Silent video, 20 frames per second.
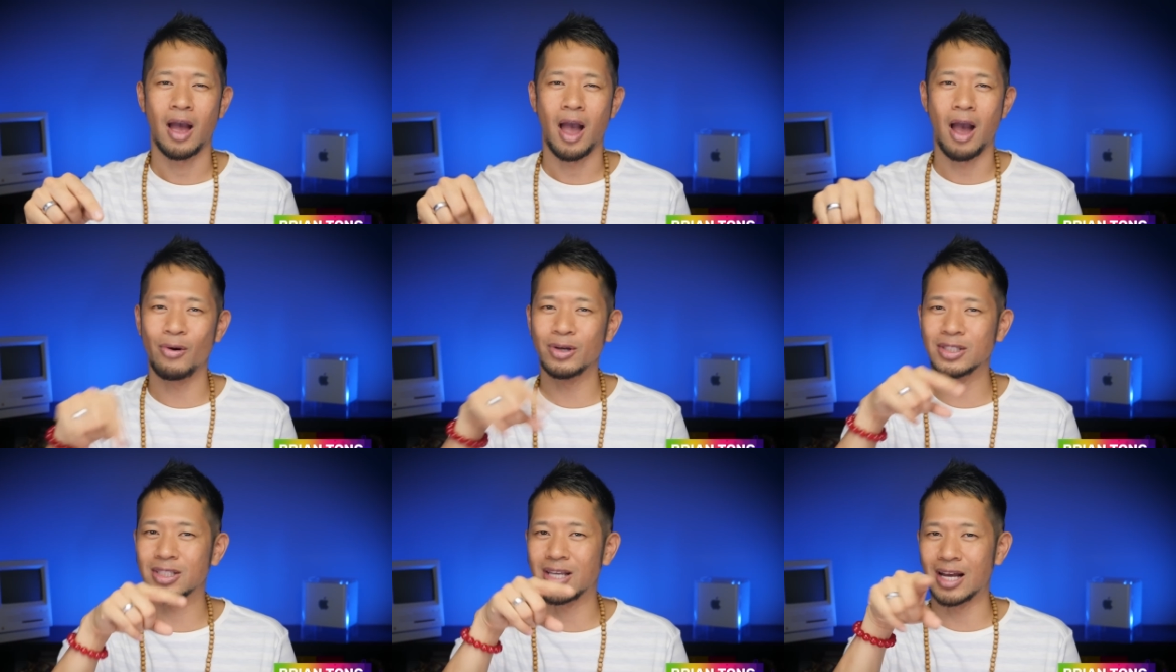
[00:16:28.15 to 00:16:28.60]

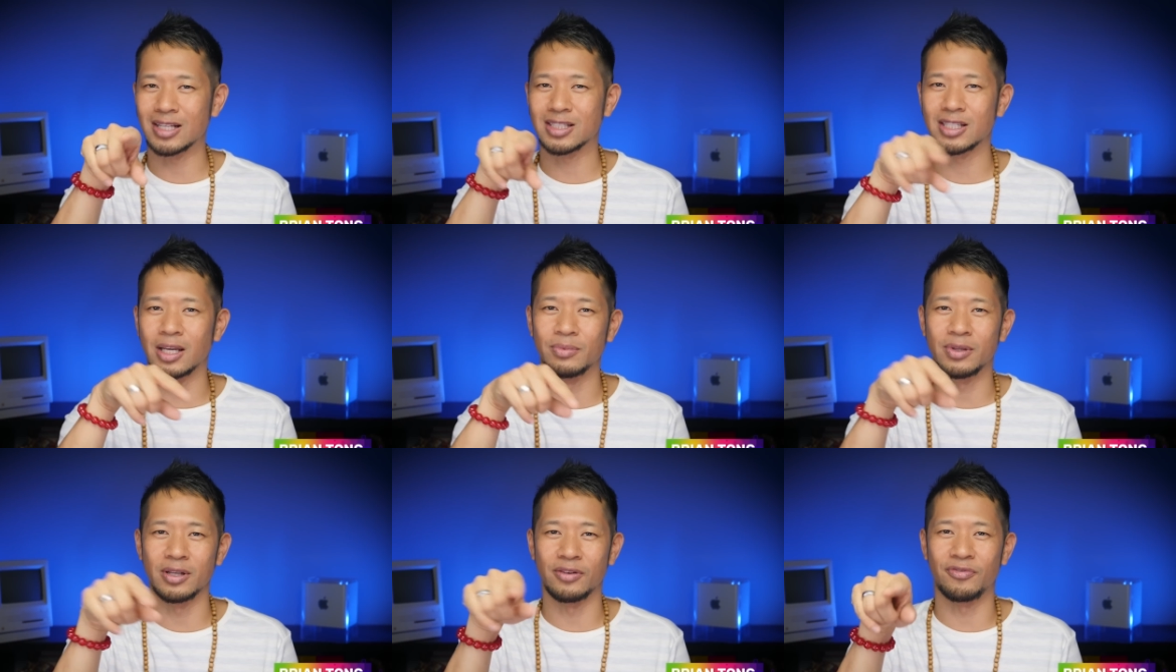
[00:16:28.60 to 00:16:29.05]
I always got
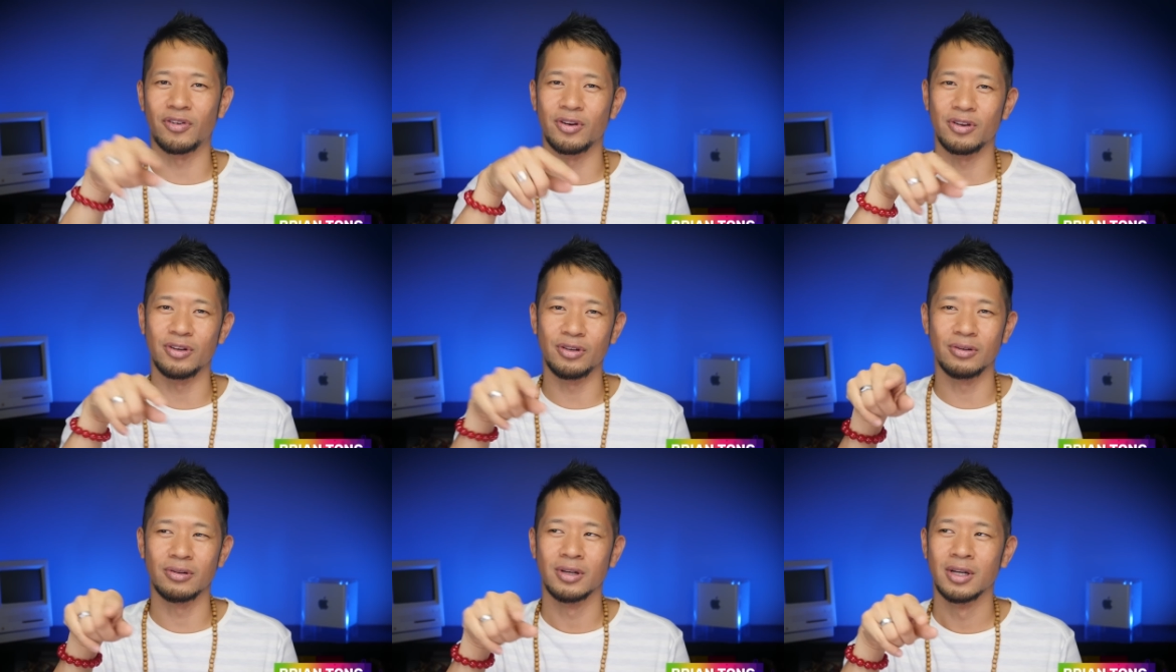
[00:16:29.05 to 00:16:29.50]
something for
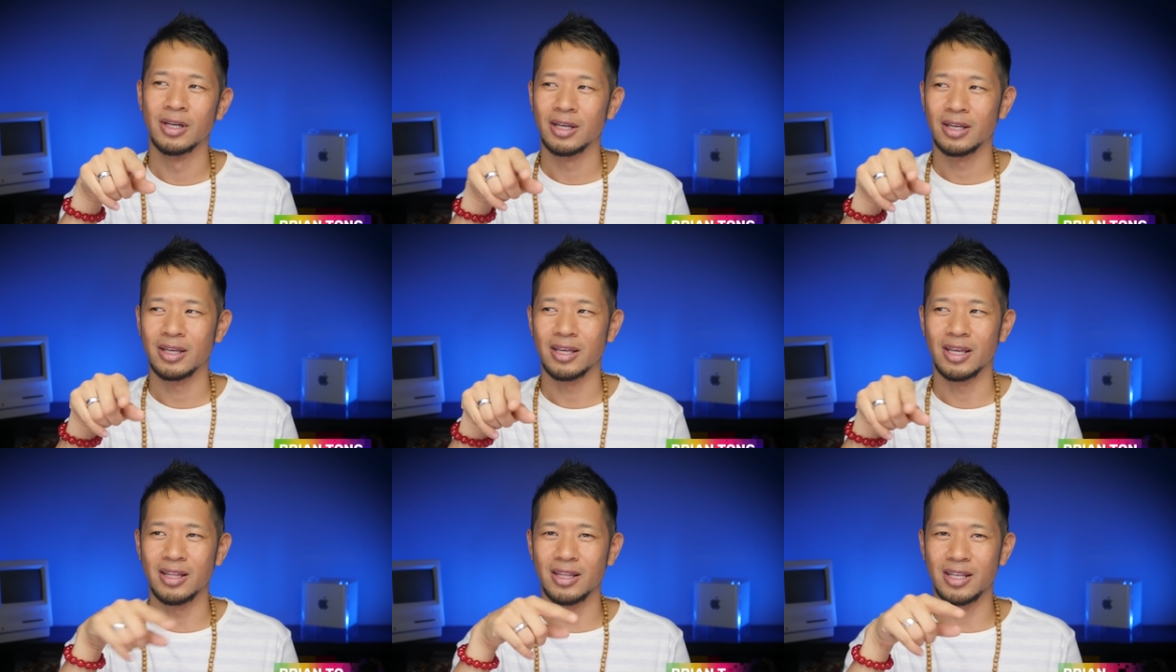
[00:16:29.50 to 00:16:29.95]
you
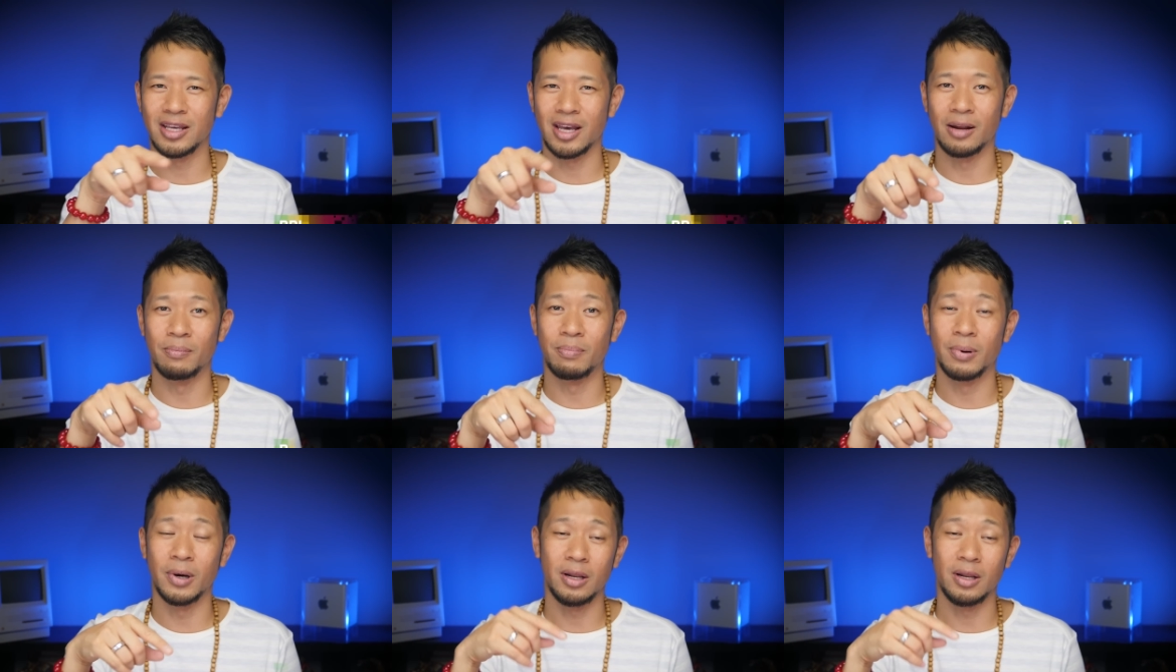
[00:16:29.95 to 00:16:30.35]
in the end.